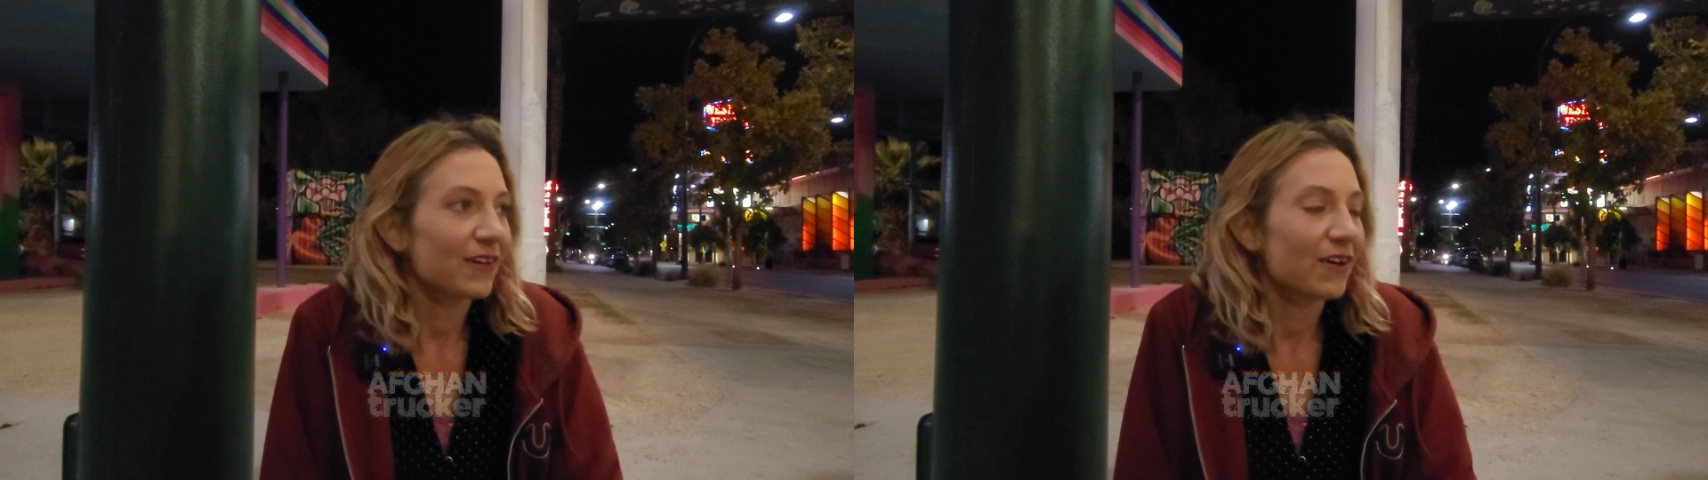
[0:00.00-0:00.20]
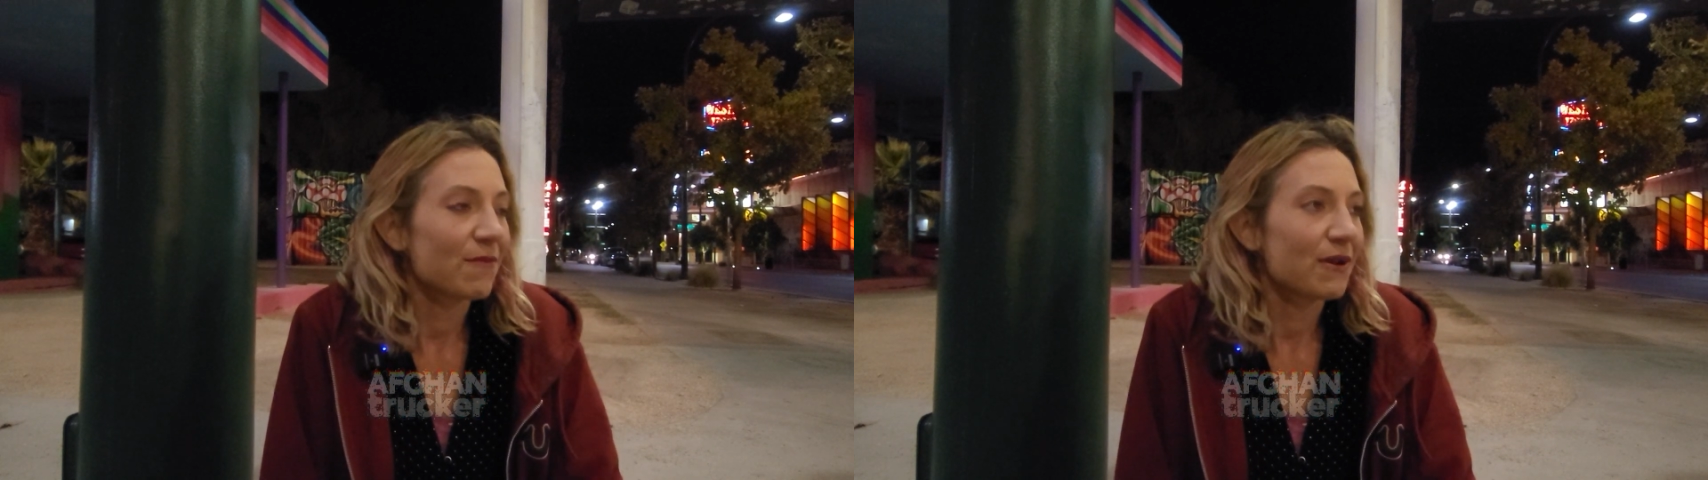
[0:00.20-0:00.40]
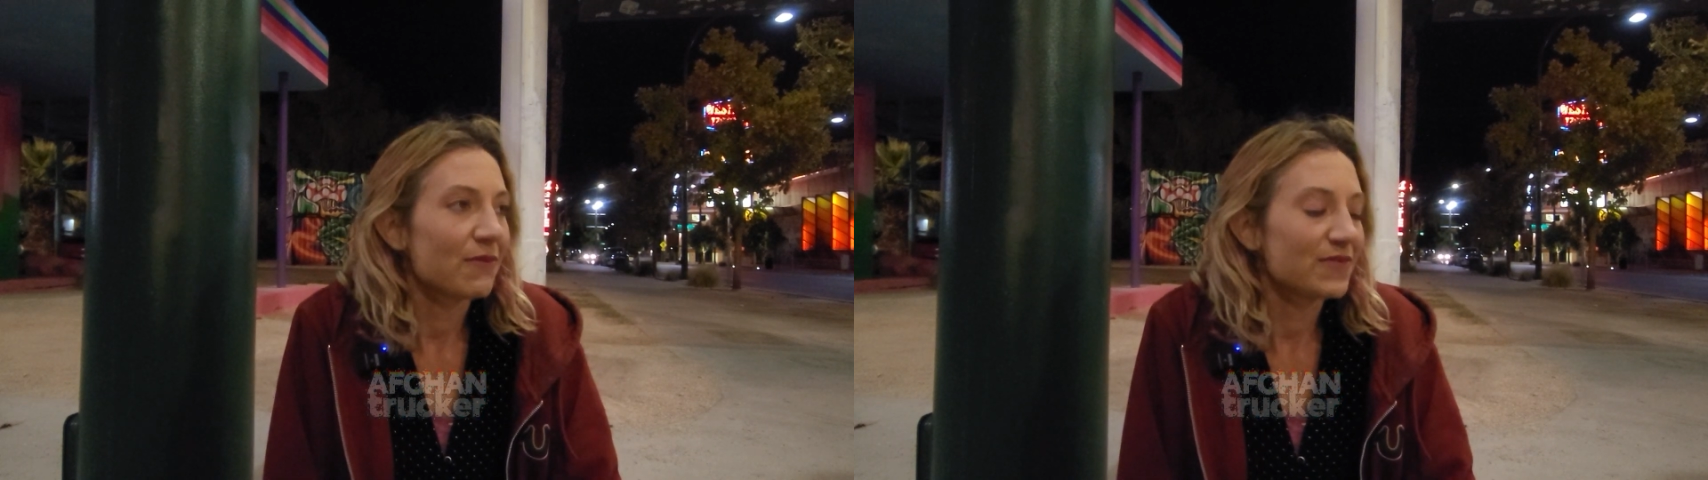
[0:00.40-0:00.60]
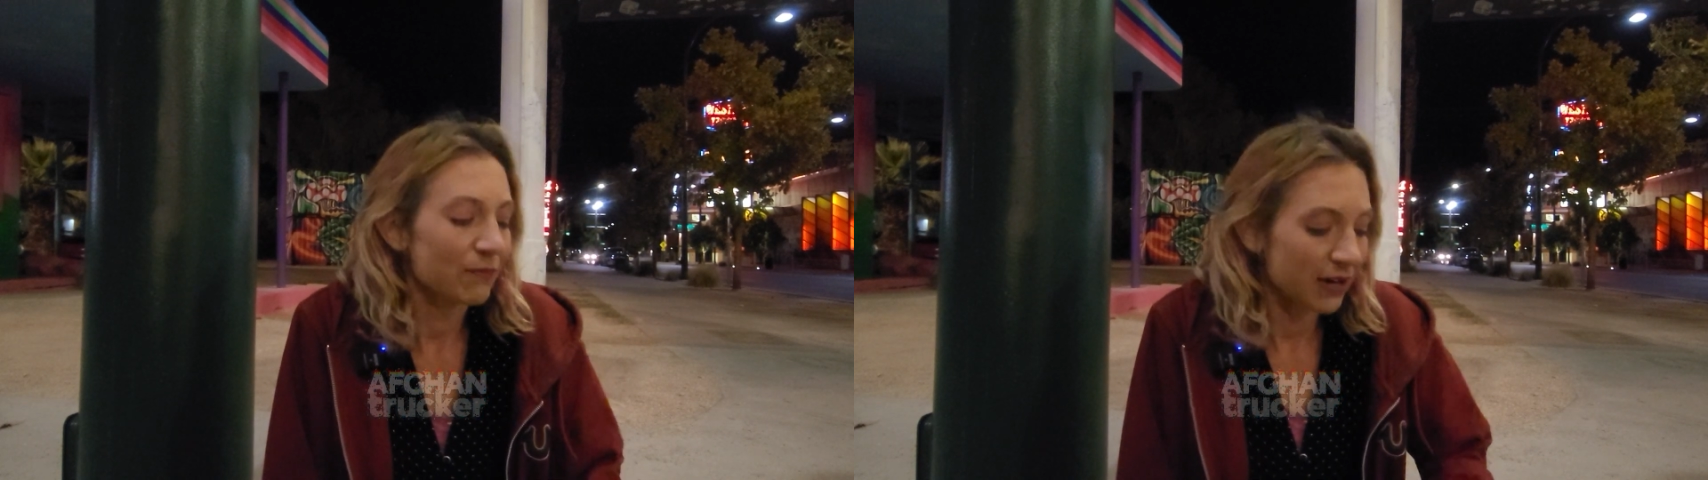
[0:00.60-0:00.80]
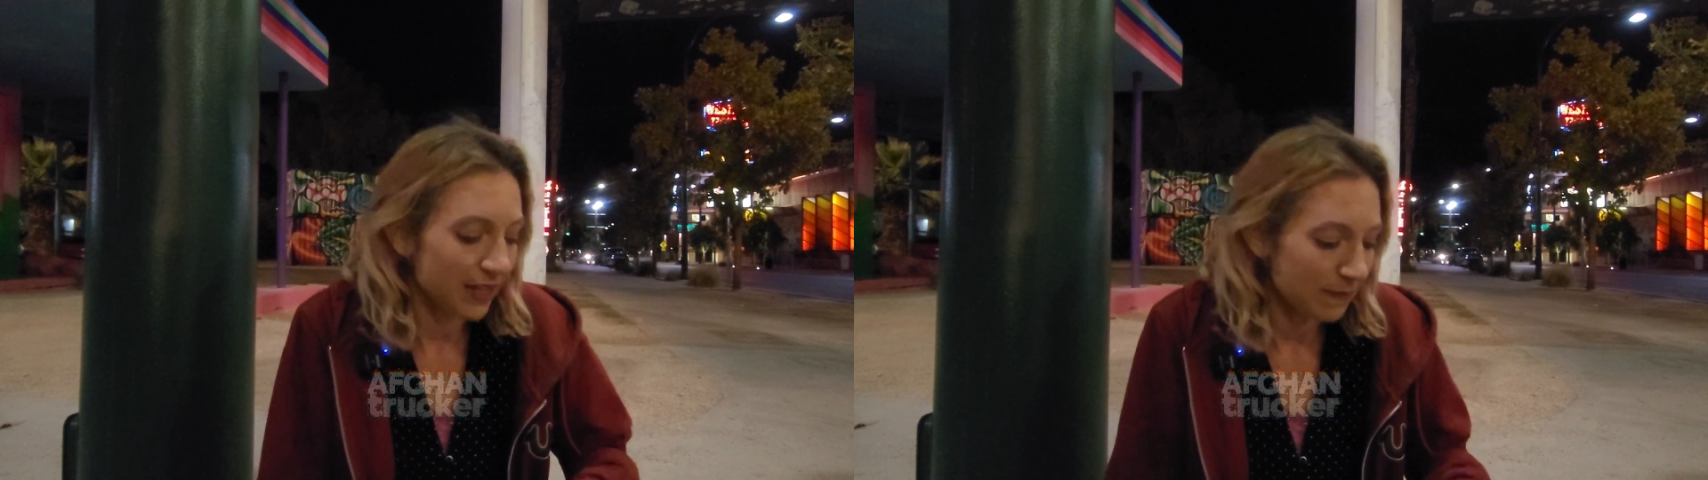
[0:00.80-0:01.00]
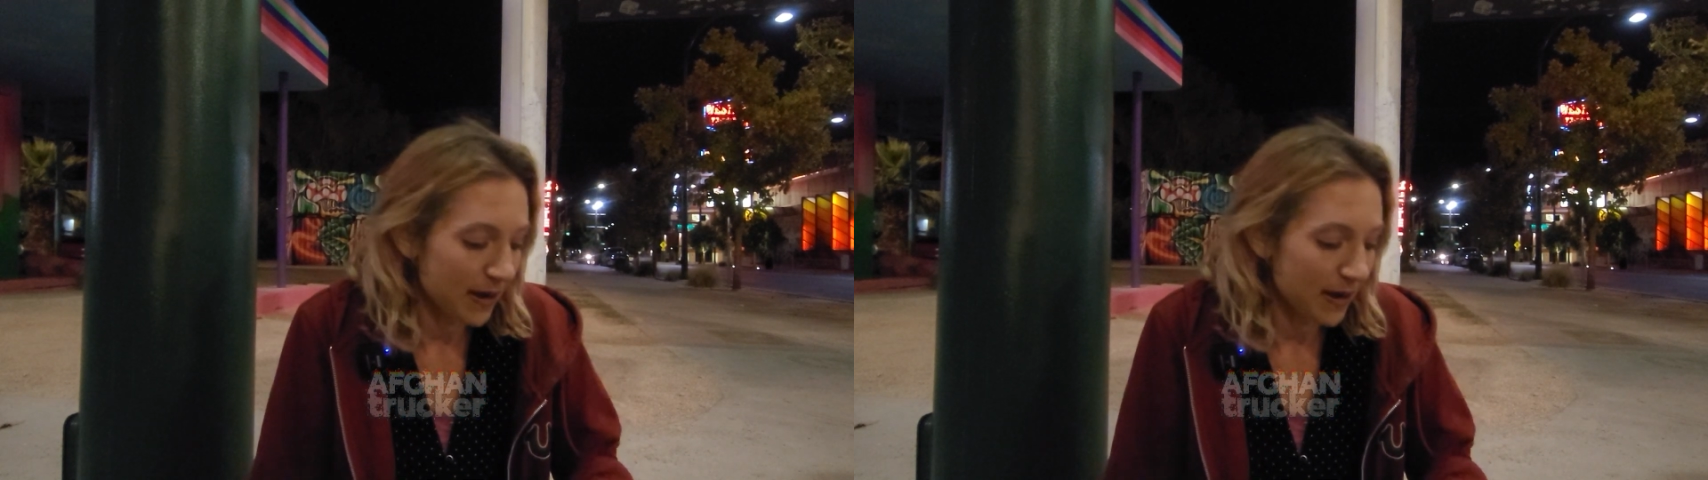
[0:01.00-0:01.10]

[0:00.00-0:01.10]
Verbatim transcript: um, I was wearing like